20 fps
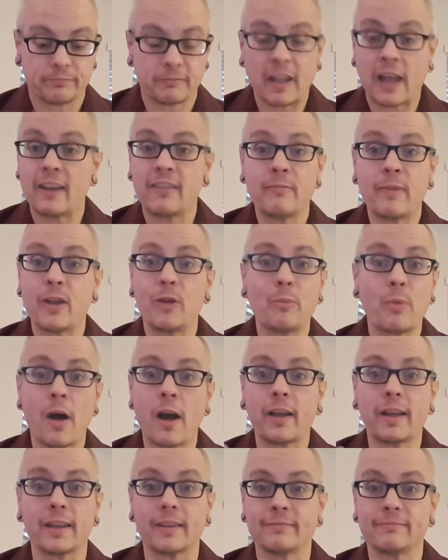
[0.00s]
out of my own
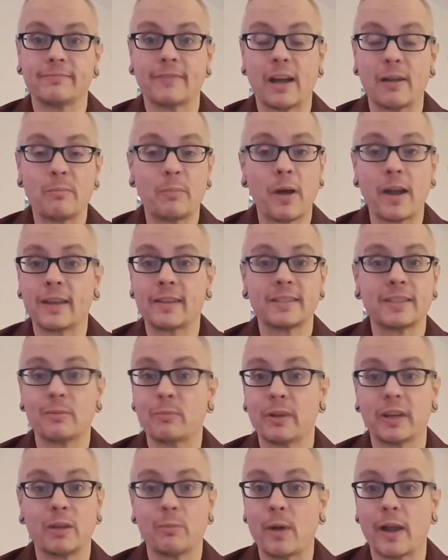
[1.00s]
pocket, I'm buying
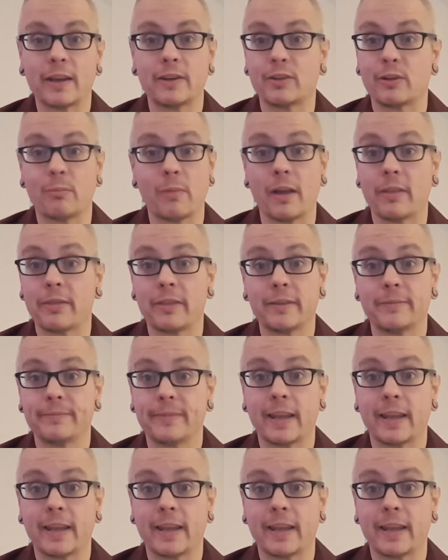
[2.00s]
somebody a binder a month.